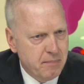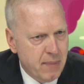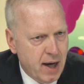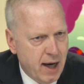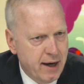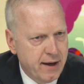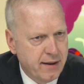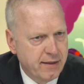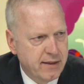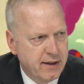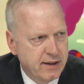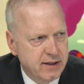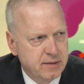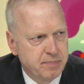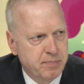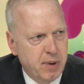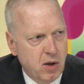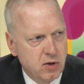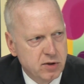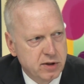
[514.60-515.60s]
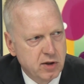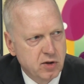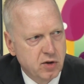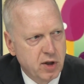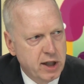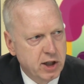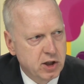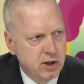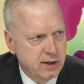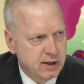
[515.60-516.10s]
mind this bowel
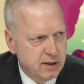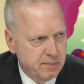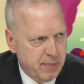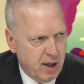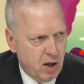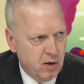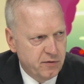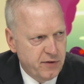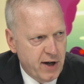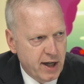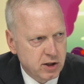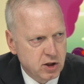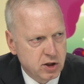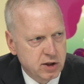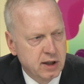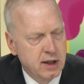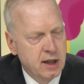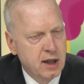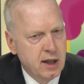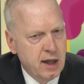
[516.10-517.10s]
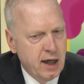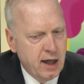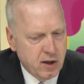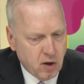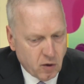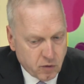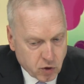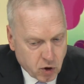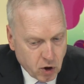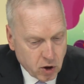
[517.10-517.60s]
situation and the bowel function. And
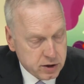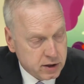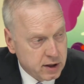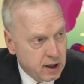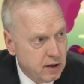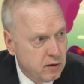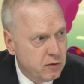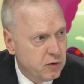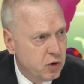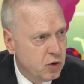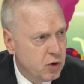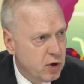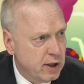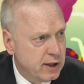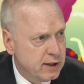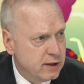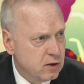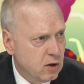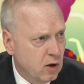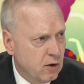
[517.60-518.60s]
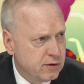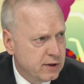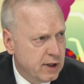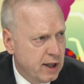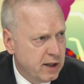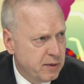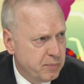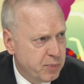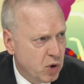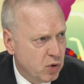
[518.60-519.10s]
of course, the influence of the
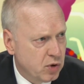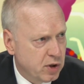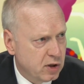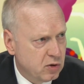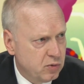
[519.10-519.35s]
antibiotic